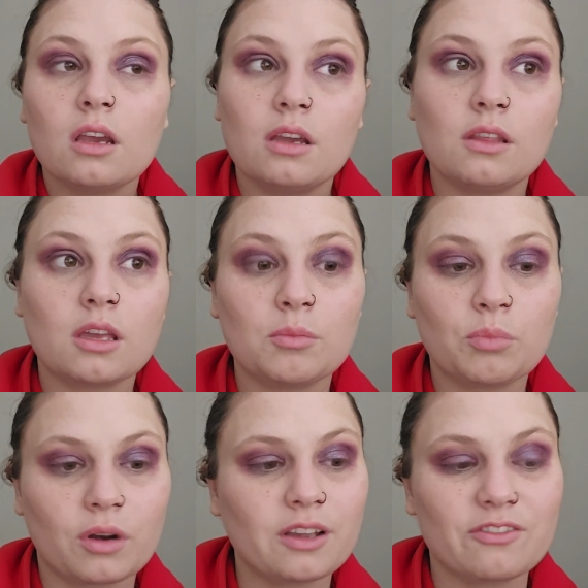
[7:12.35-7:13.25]
and they can
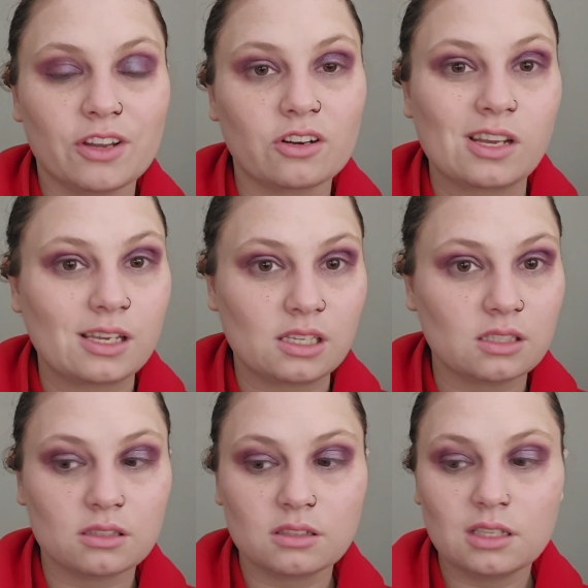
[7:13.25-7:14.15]
break very
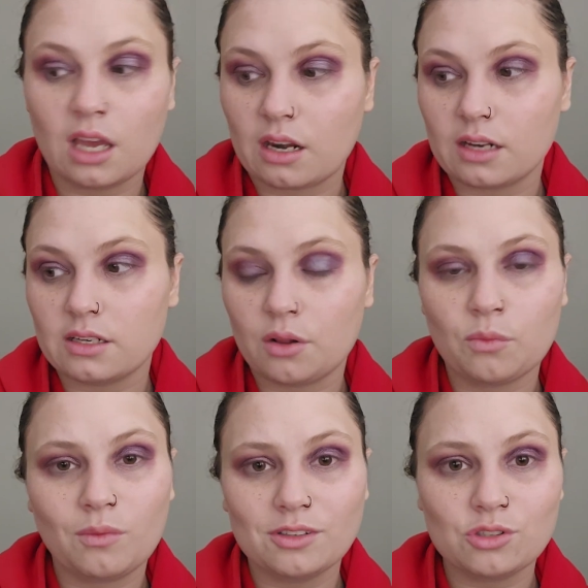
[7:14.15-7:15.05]
easily, and I
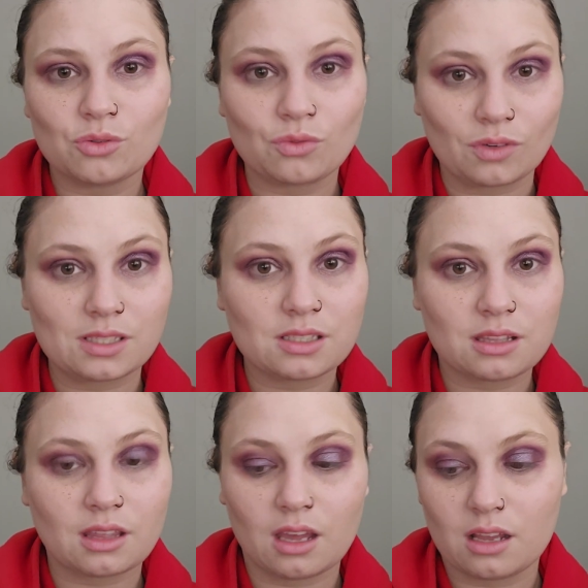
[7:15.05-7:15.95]
didn't want to
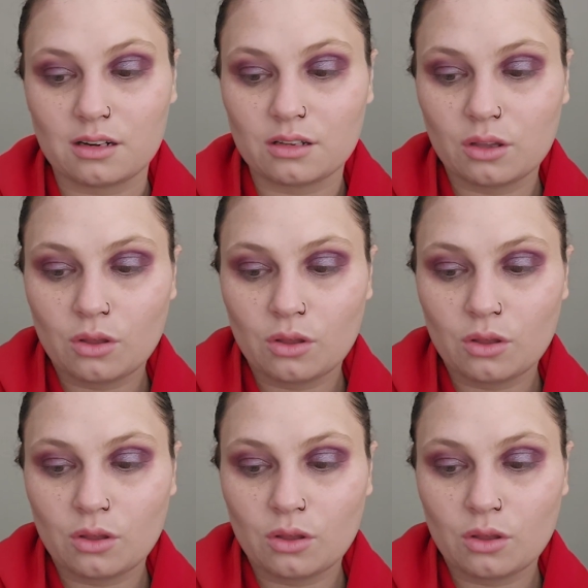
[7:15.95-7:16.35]
risk that